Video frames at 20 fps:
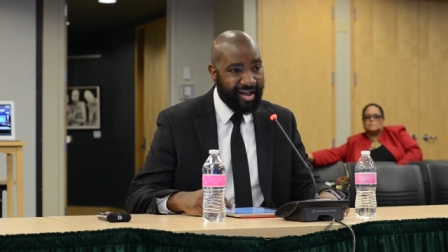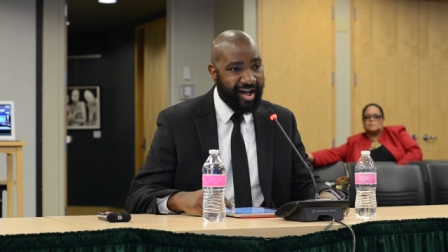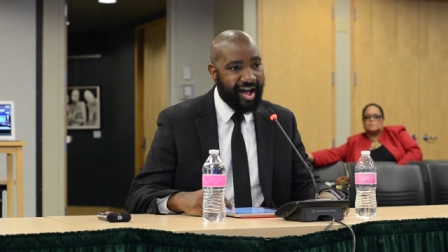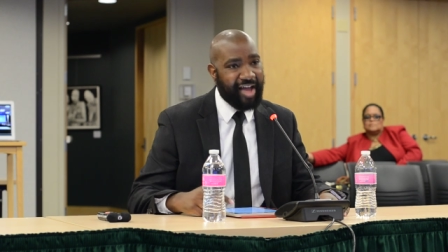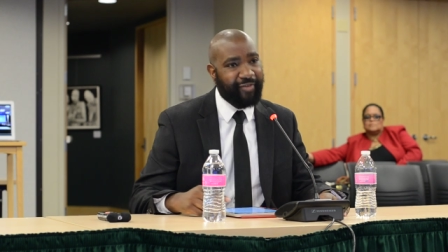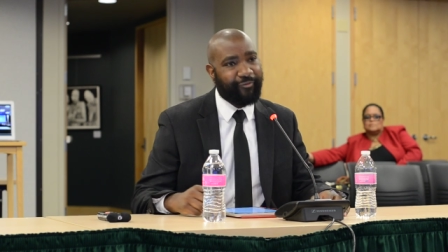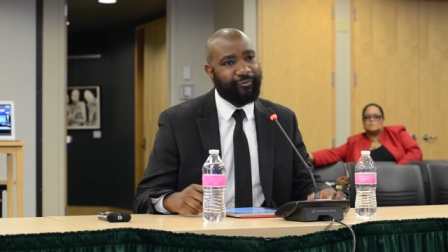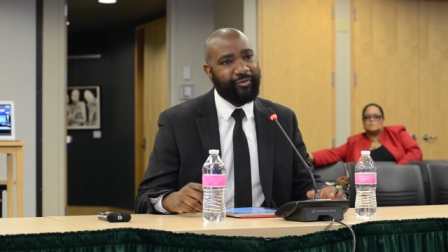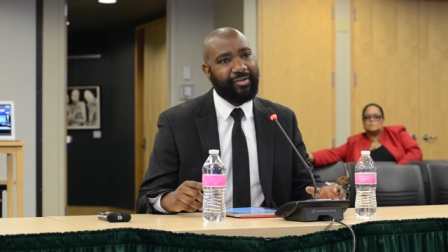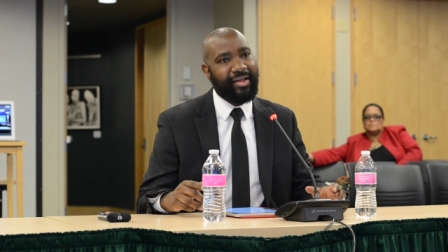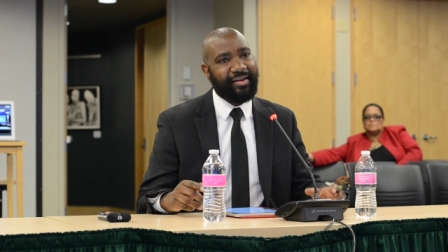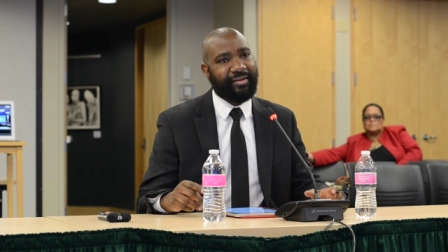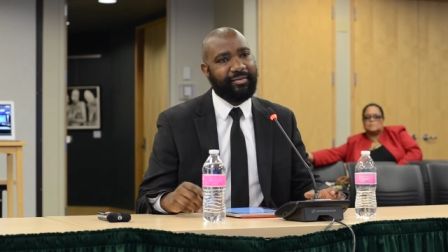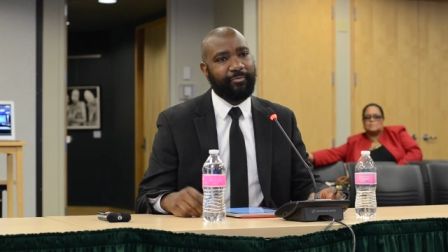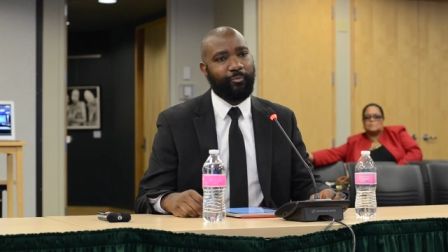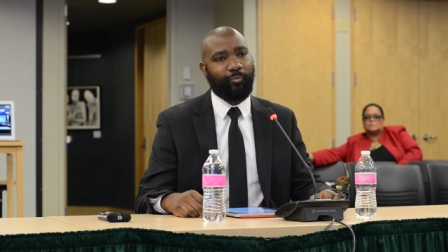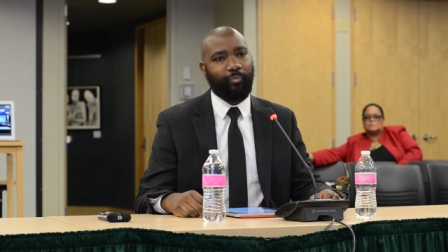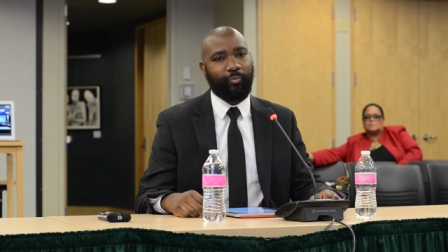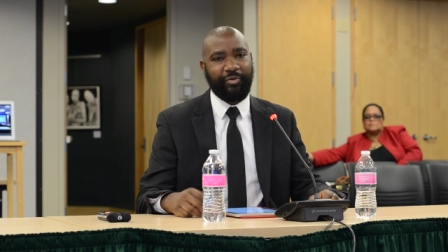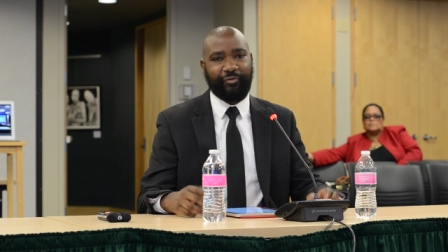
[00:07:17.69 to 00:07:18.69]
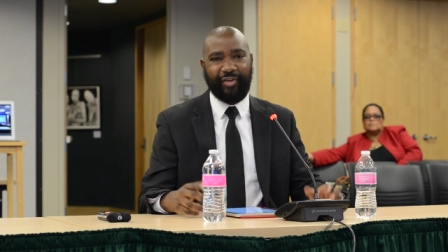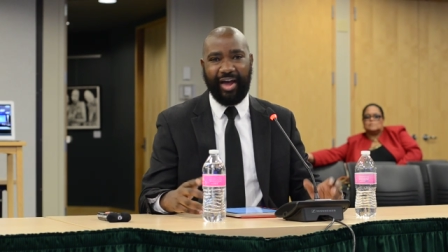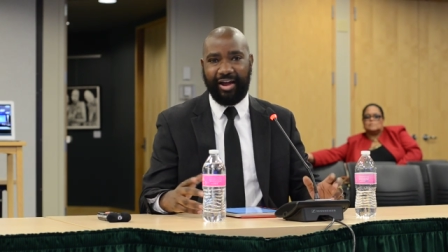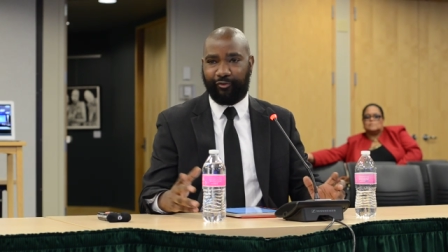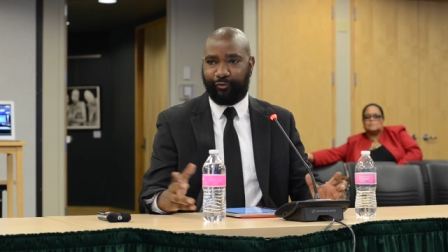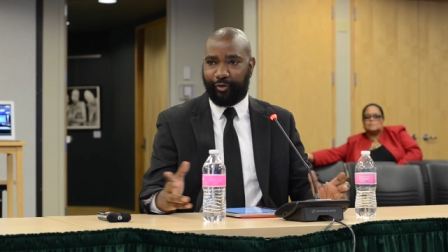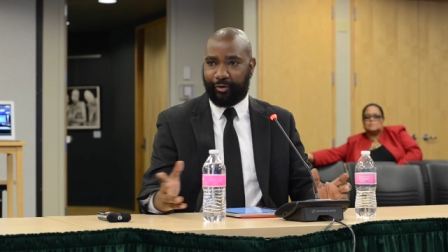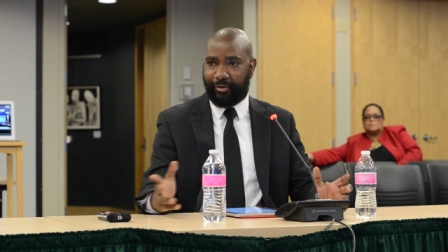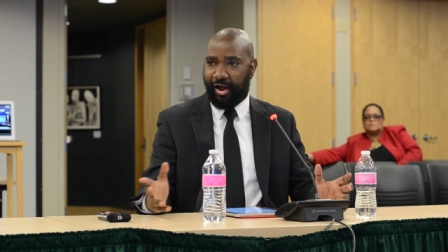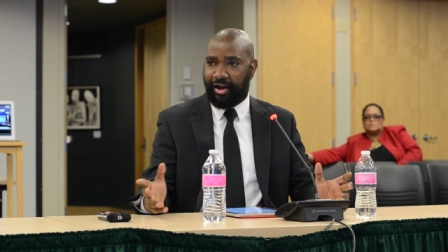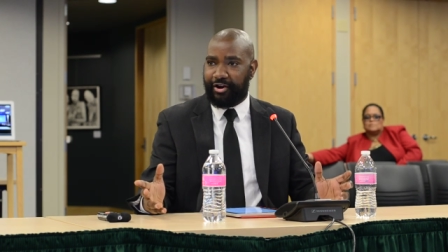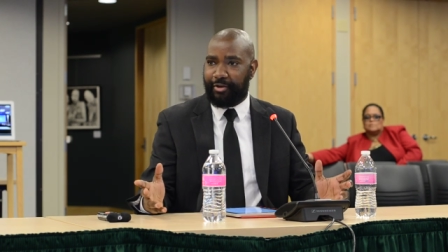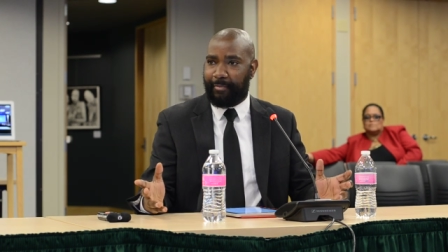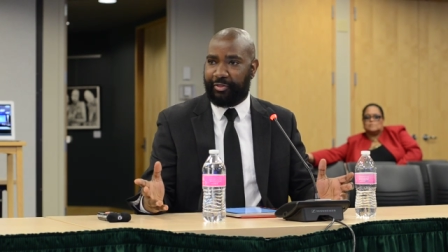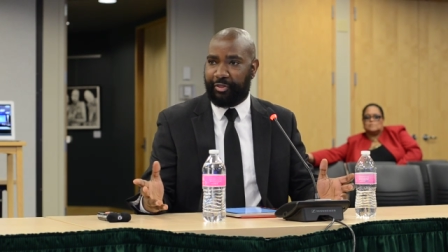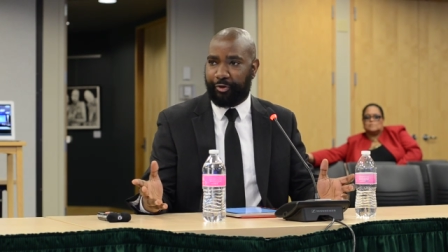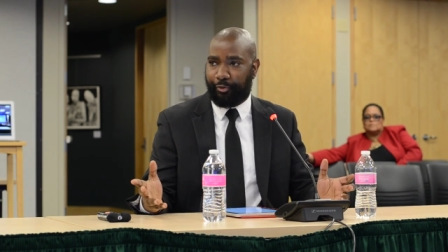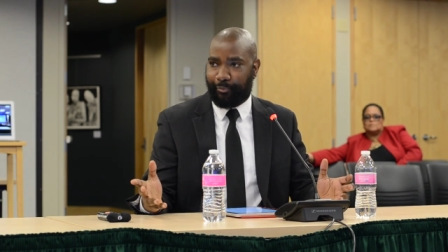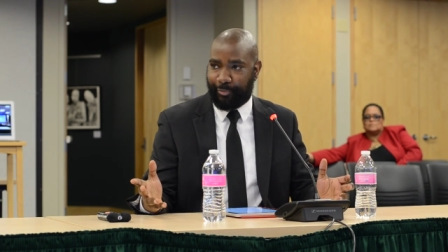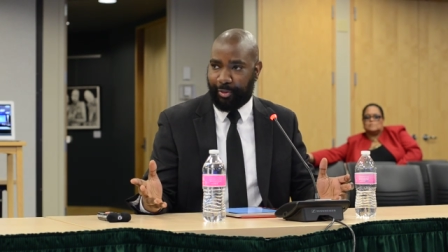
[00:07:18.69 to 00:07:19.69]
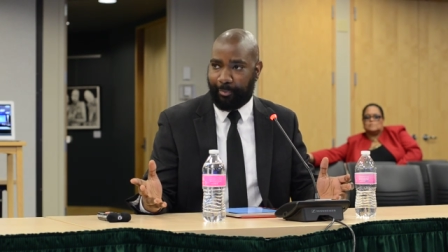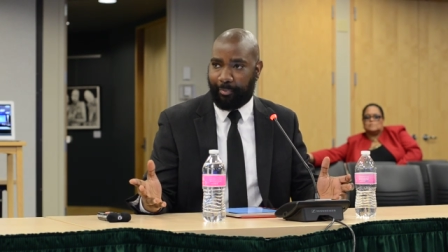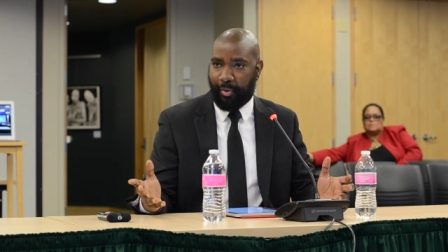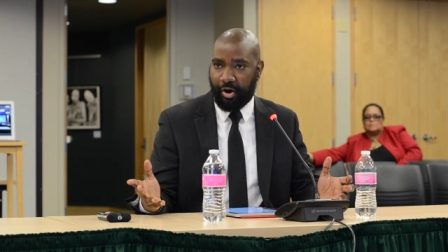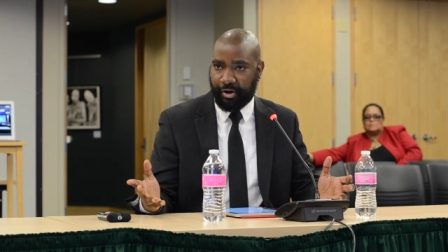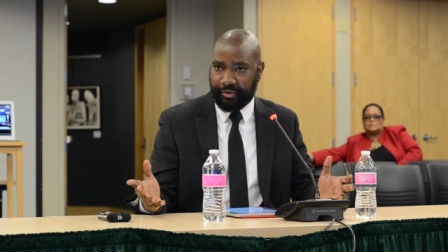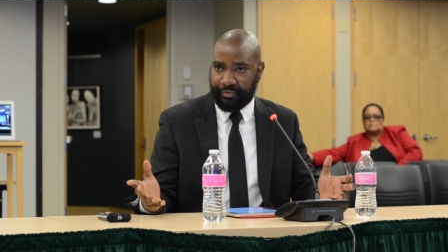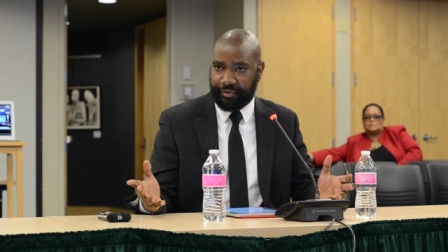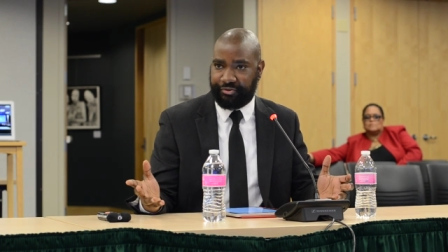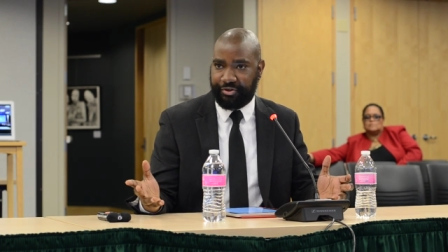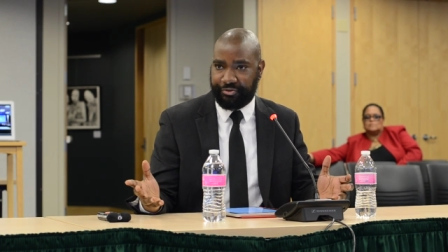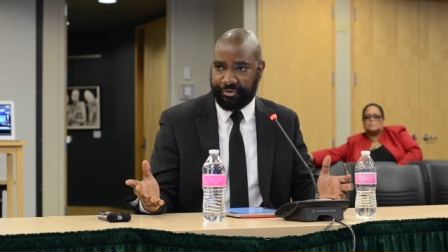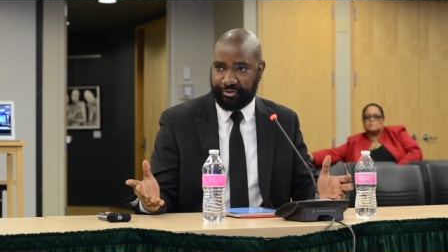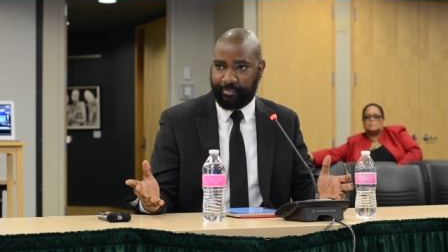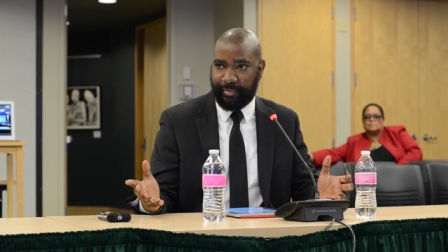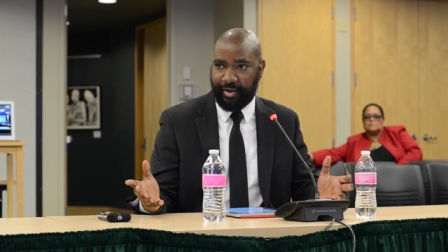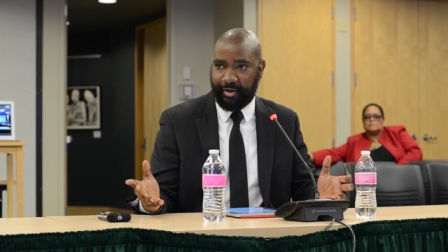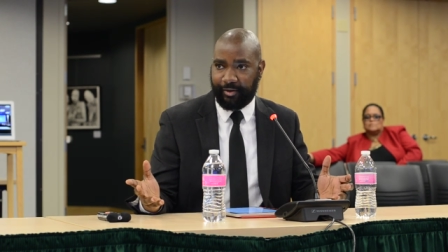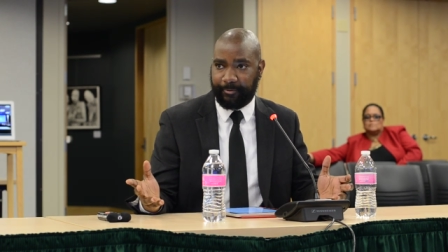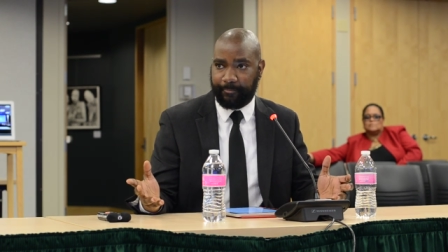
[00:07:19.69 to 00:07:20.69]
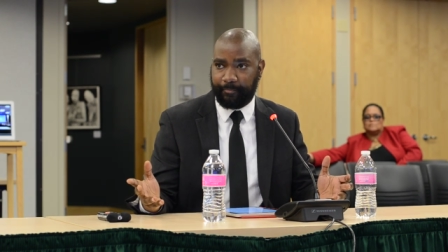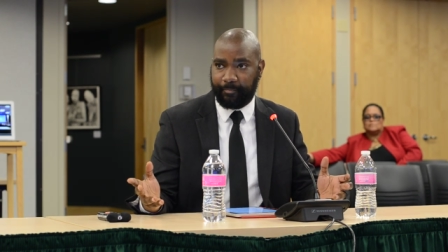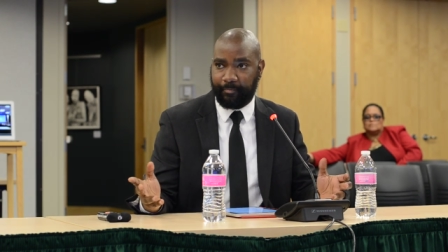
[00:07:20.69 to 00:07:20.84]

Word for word: I feel like we've kind of forgotten about the bargain that teachers make.